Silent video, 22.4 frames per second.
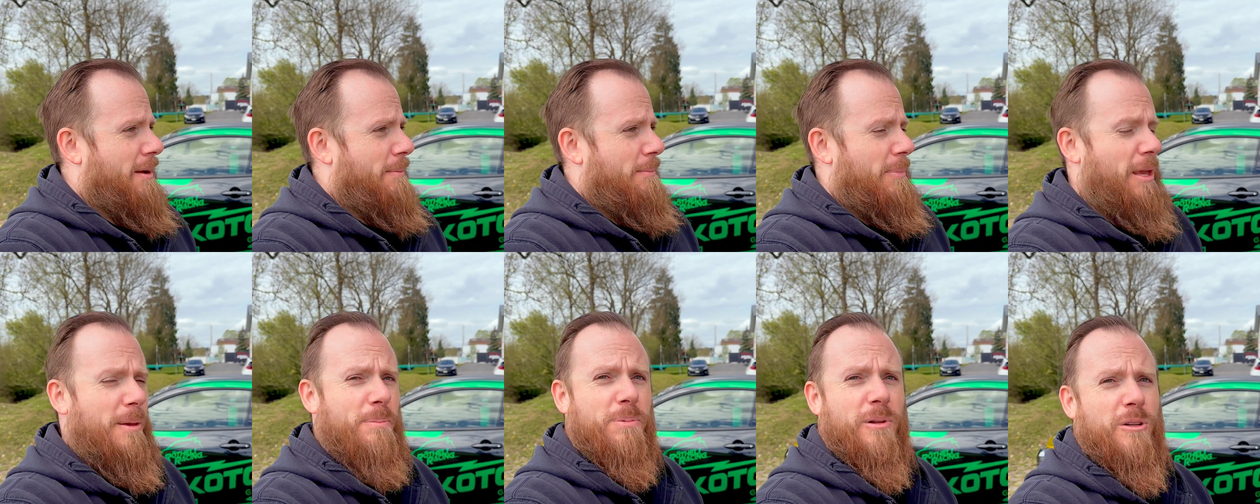
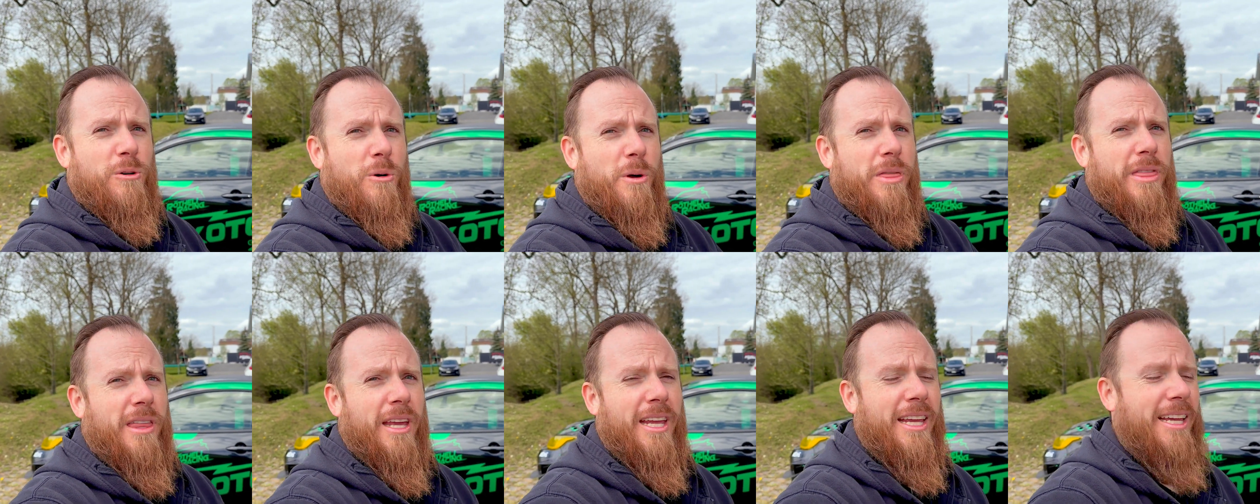people who
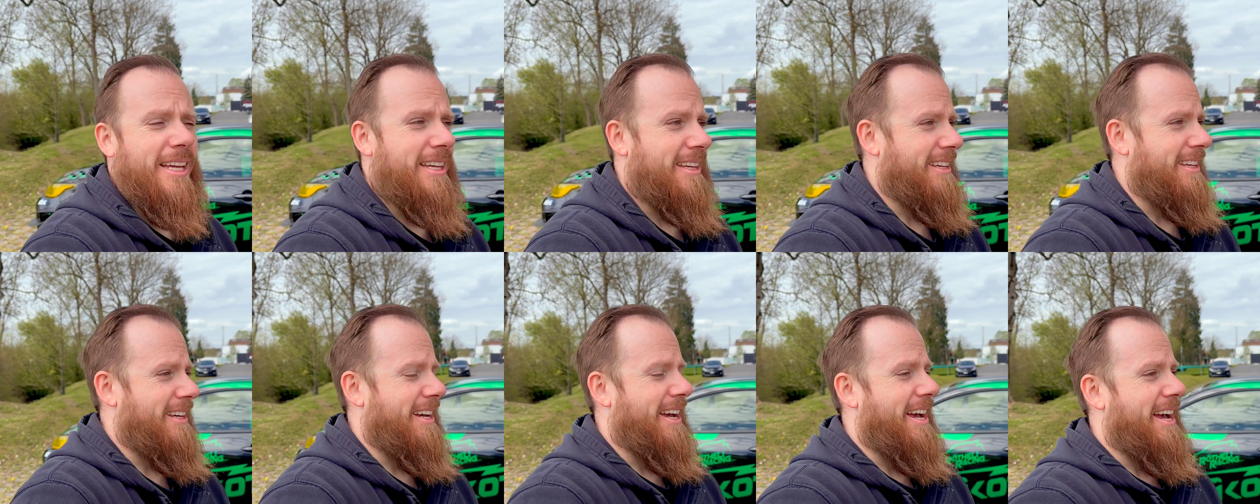
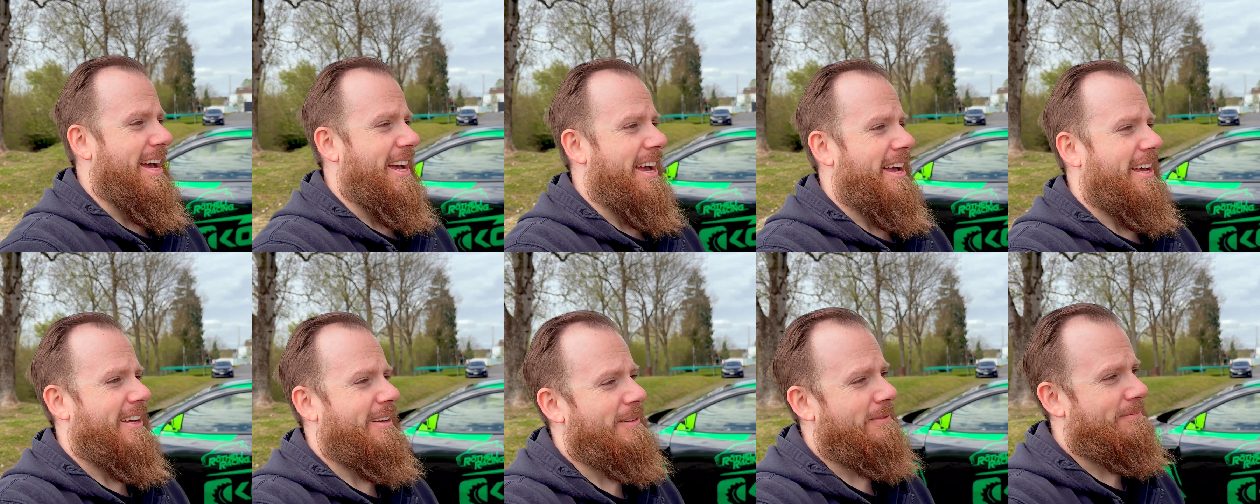think
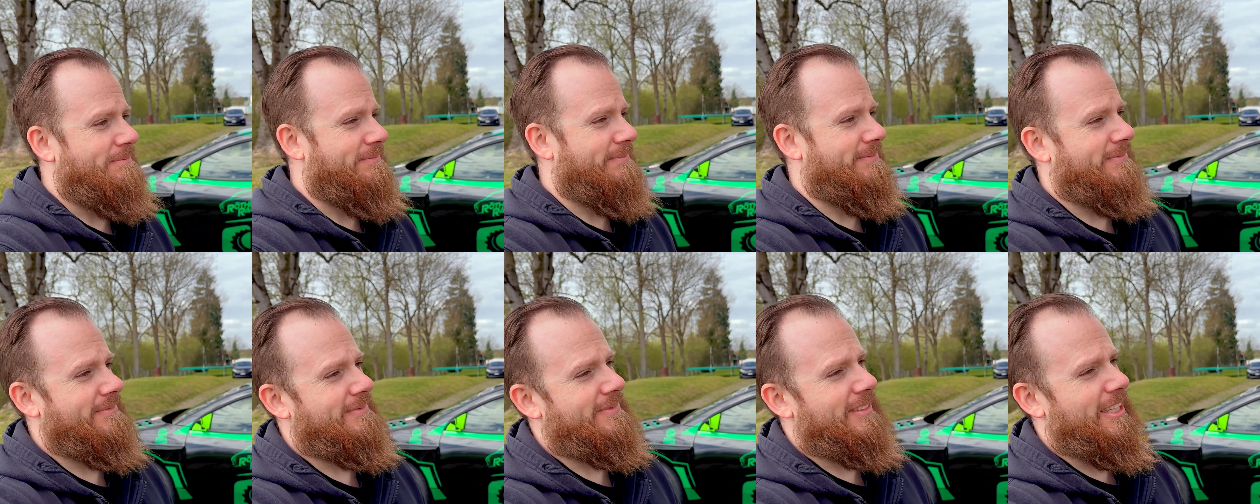
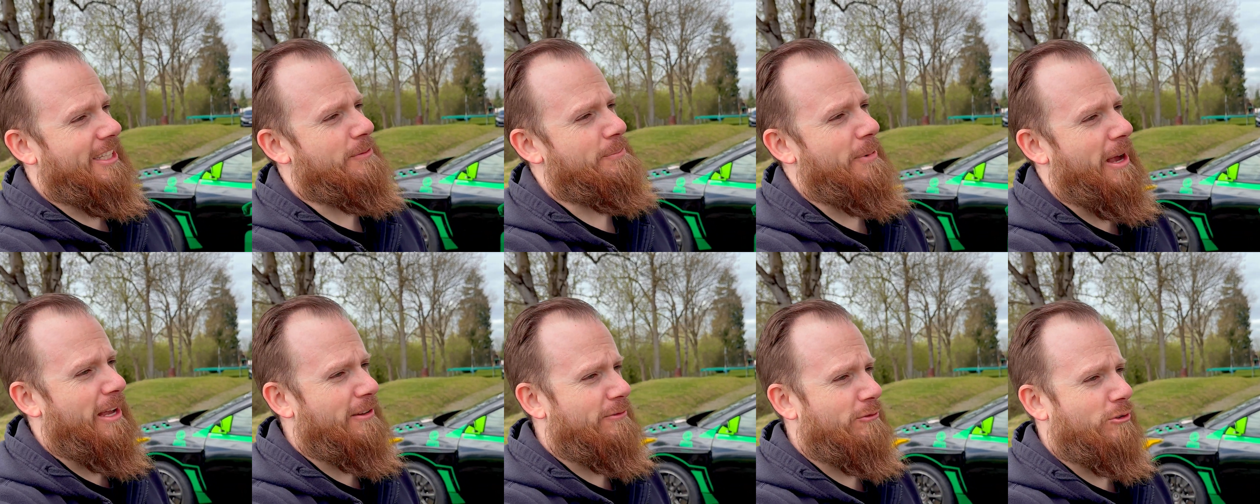it's
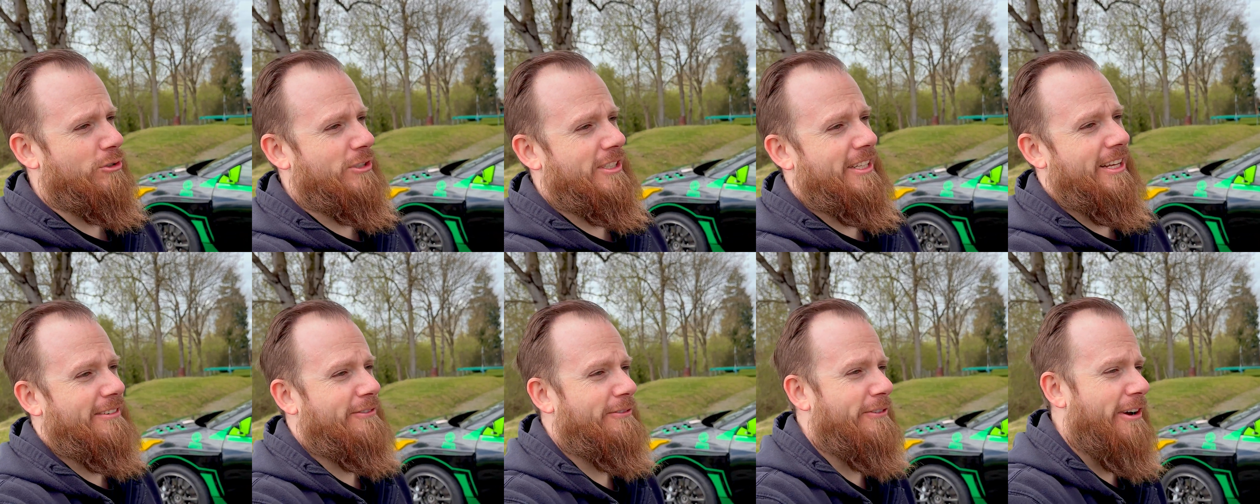bad for
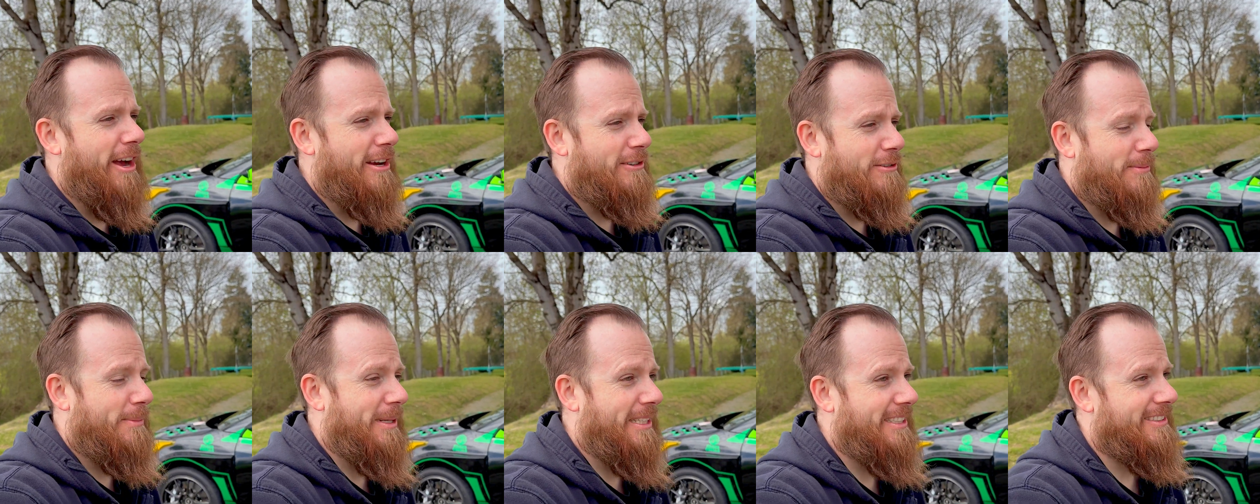the
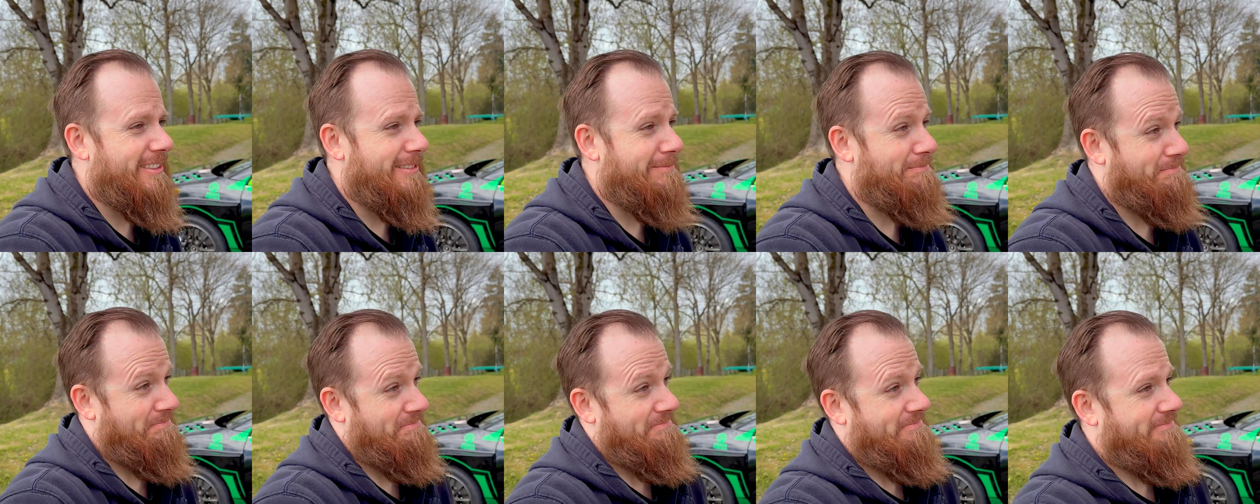environment.
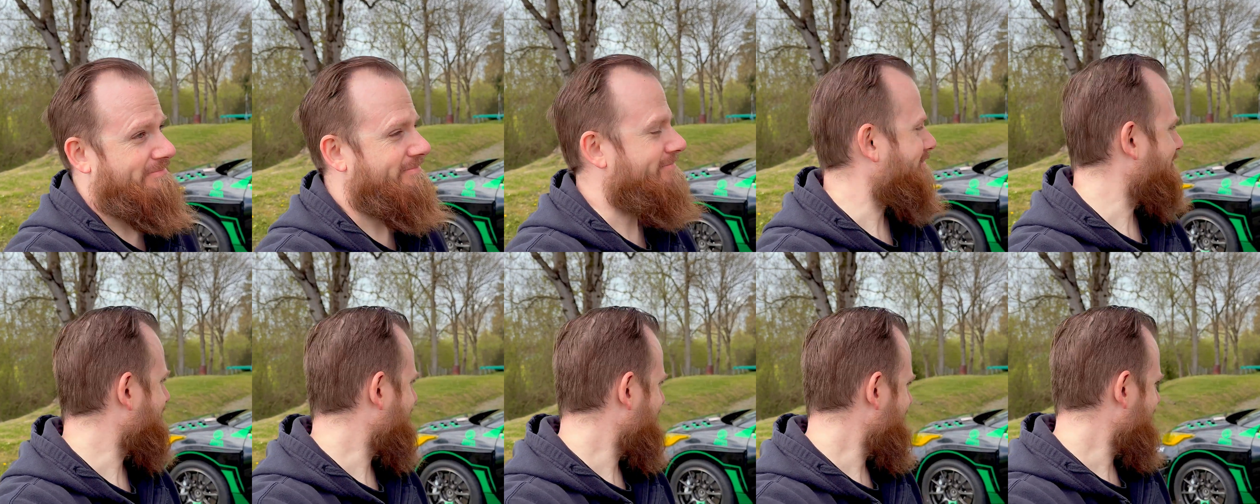
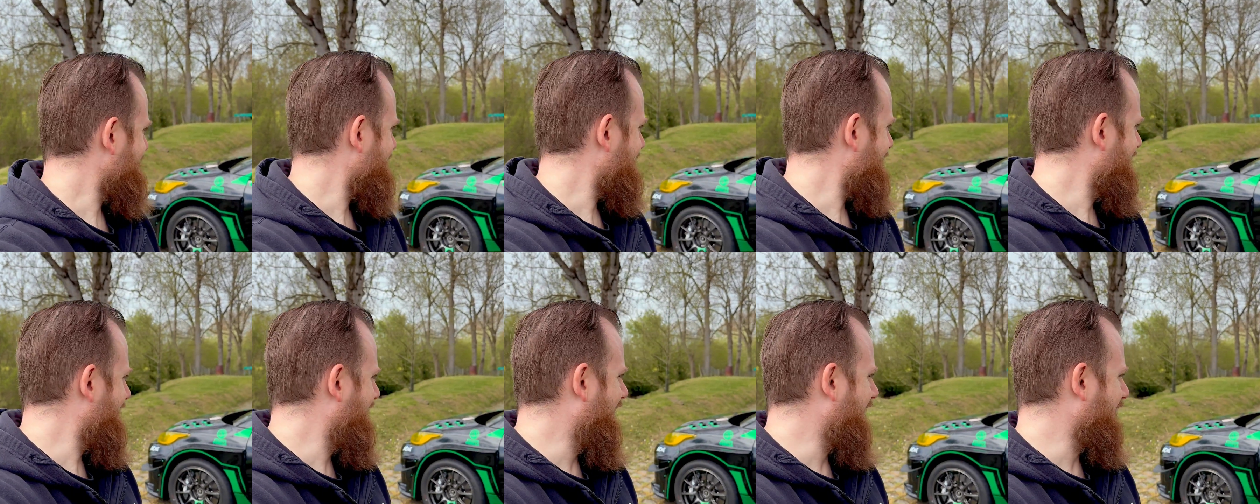
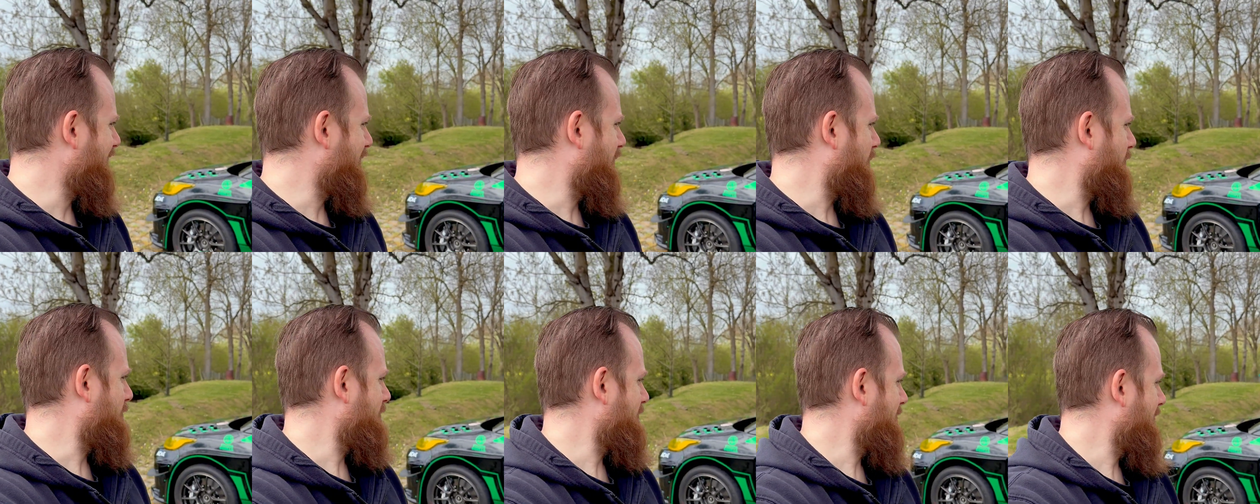I don't know.